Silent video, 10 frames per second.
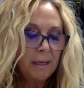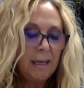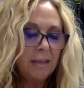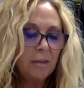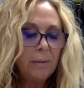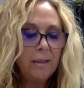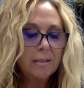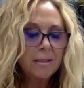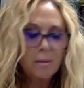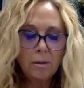He had 3
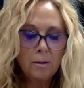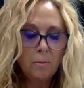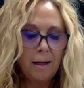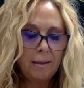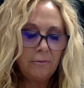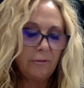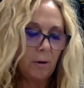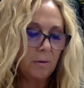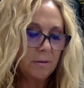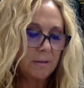assorted white
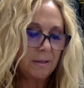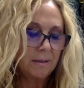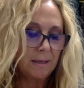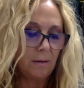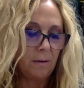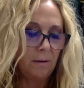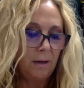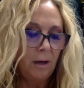folks in tow.